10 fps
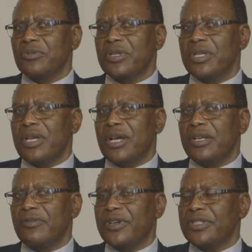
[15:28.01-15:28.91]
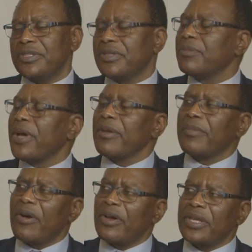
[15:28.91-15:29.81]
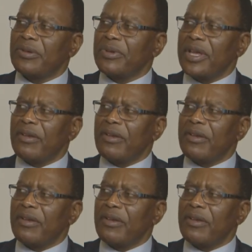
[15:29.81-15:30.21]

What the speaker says: we are leveraging the buying power that we